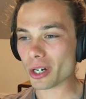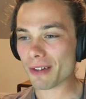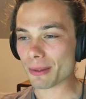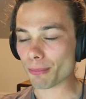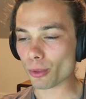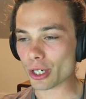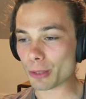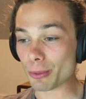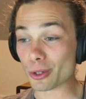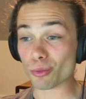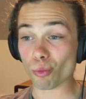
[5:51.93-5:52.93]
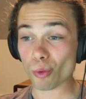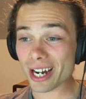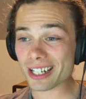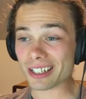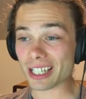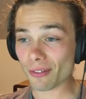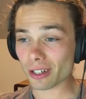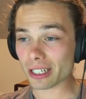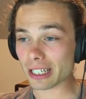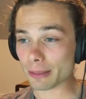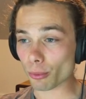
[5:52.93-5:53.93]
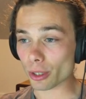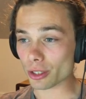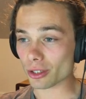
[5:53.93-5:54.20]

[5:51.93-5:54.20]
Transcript: have the bridge because red definitely need the bridge.